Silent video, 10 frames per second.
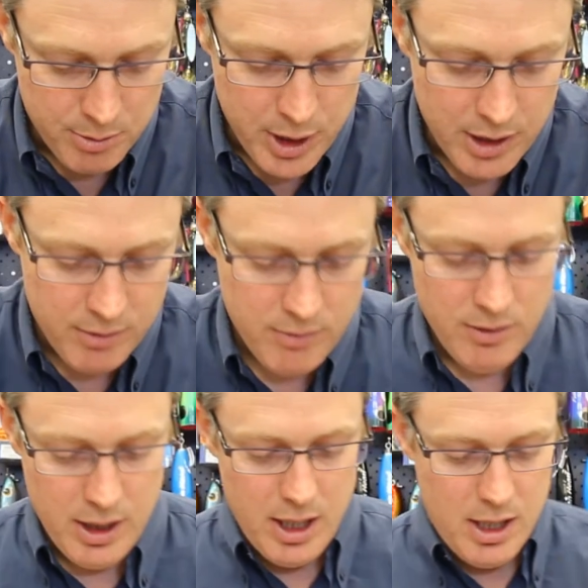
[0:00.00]
the big
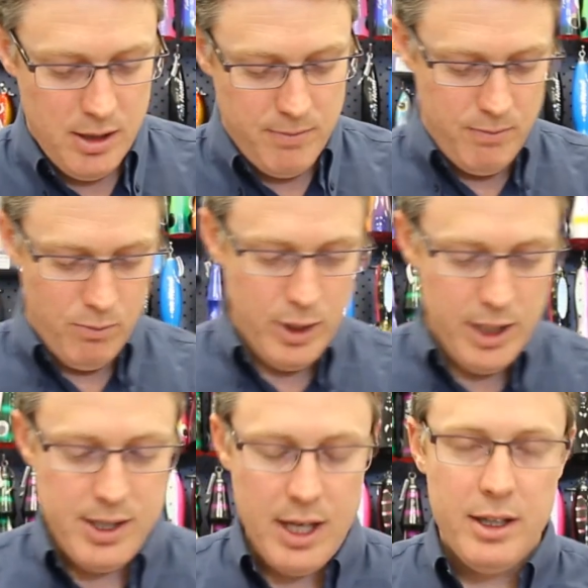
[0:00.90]

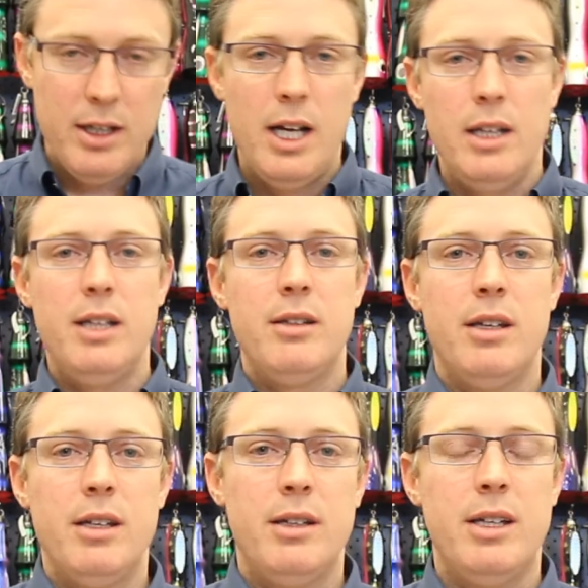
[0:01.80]
winners out there lately.
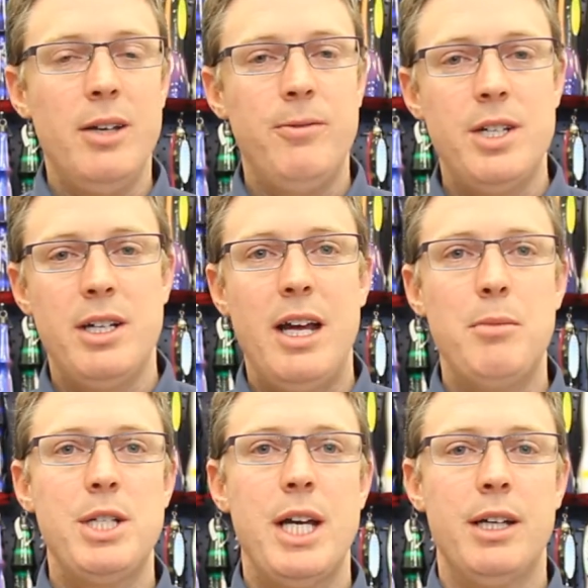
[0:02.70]
The kingfish and
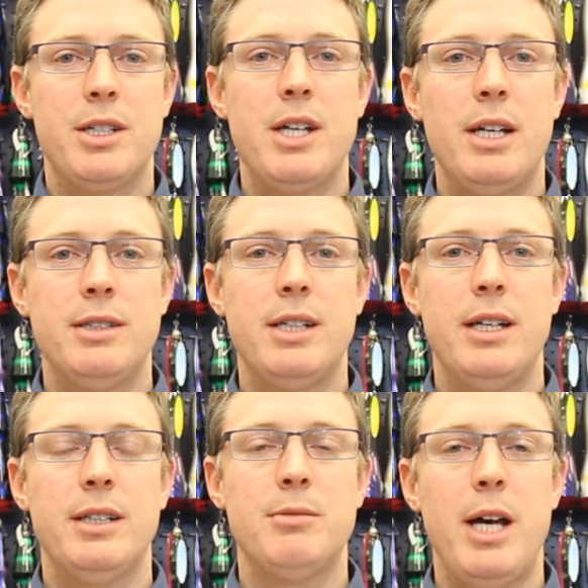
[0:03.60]
amberjack are just
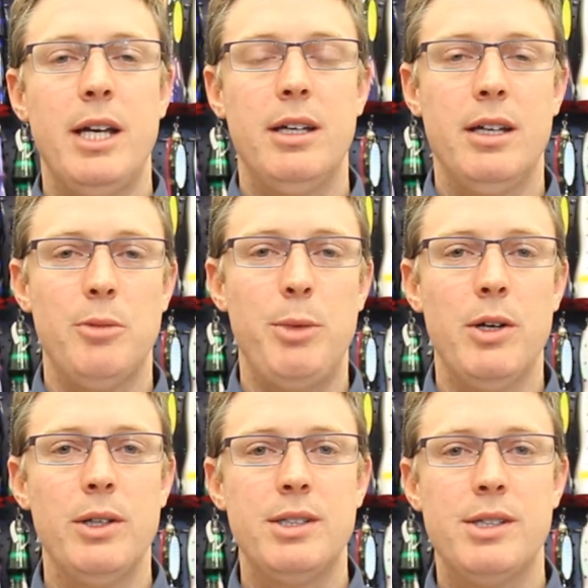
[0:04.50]
starting to make an
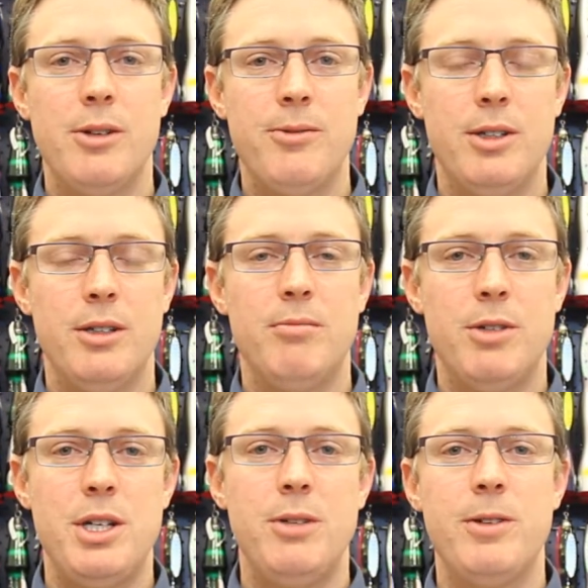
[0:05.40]
appearance, so for
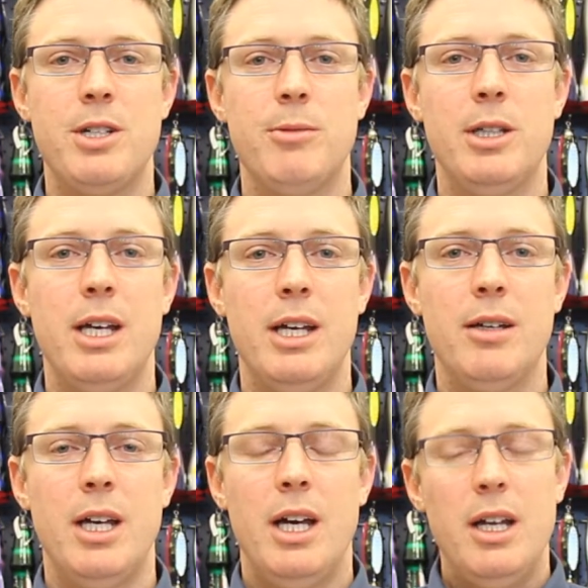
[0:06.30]
the jig fishermen
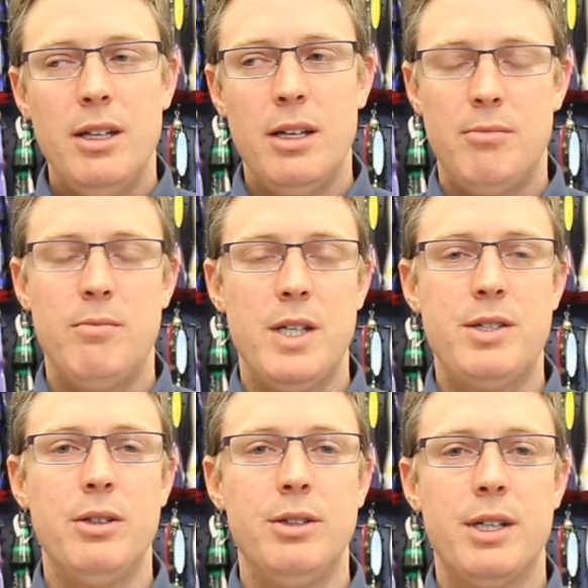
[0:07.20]
they're
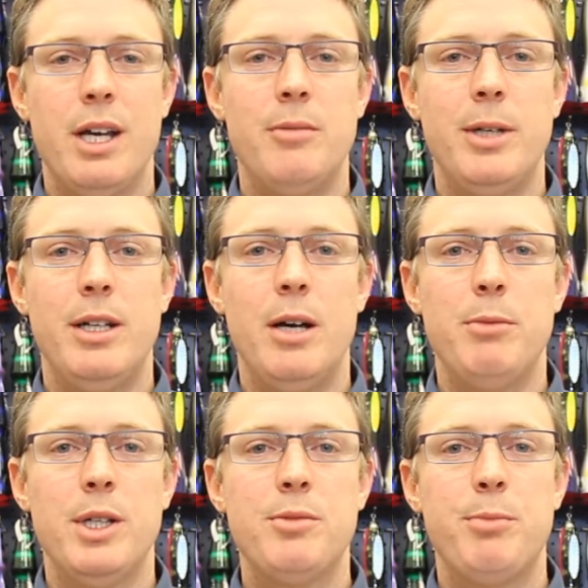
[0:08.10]
still to come in
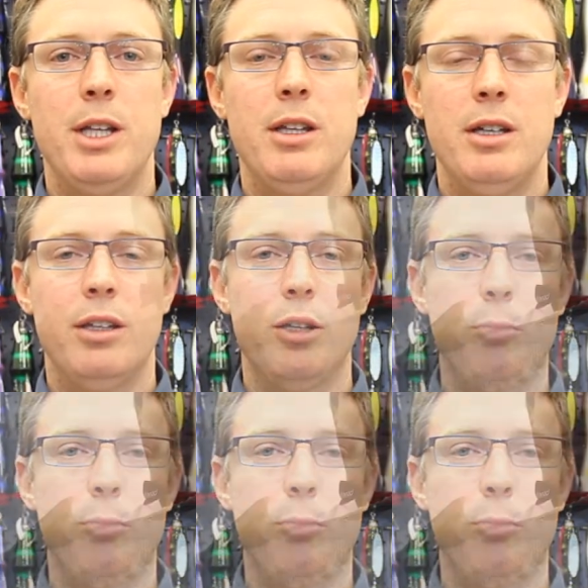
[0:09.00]
numbers, but the